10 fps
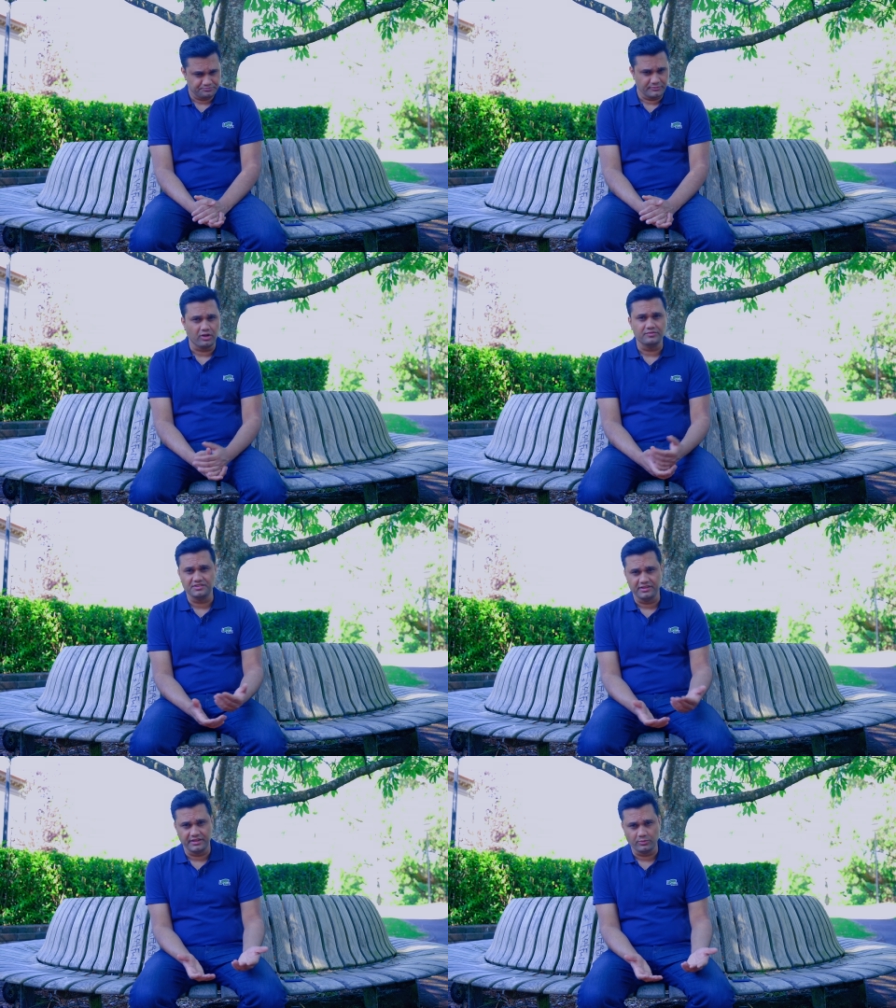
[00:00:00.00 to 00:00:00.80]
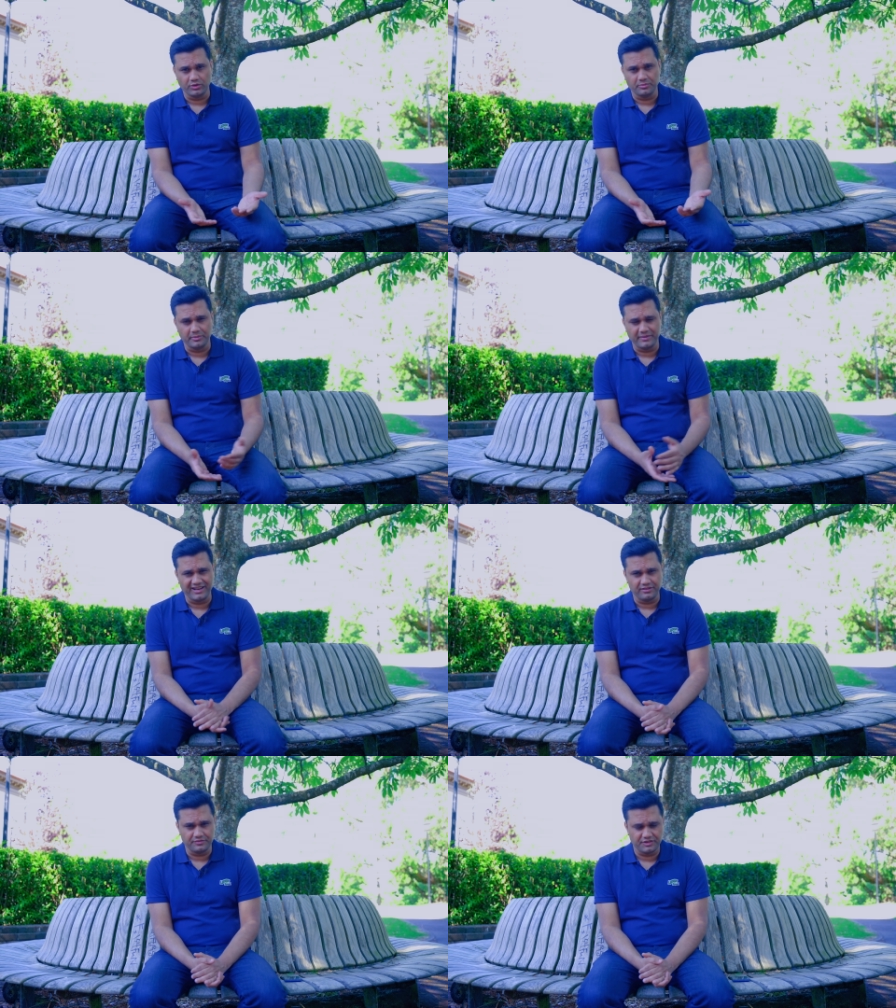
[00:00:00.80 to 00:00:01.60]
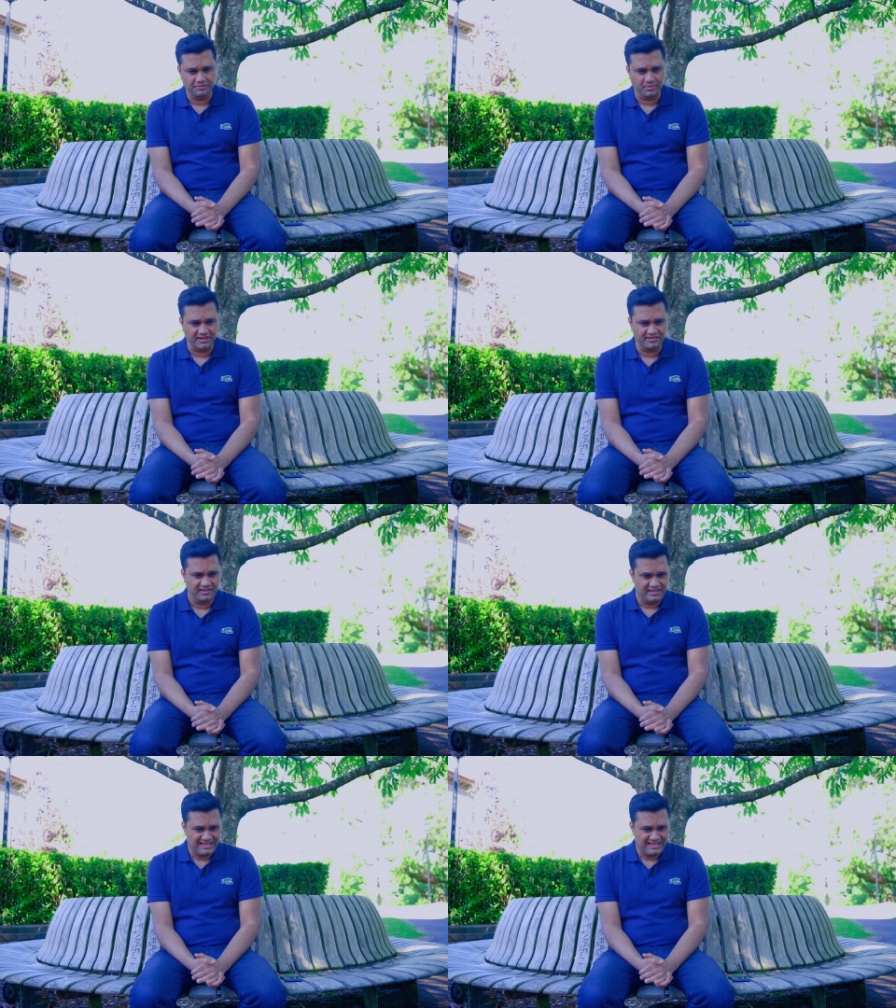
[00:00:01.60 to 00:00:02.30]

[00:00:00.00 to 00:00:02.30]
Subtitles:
then obviously they wouldn't be made in the first place.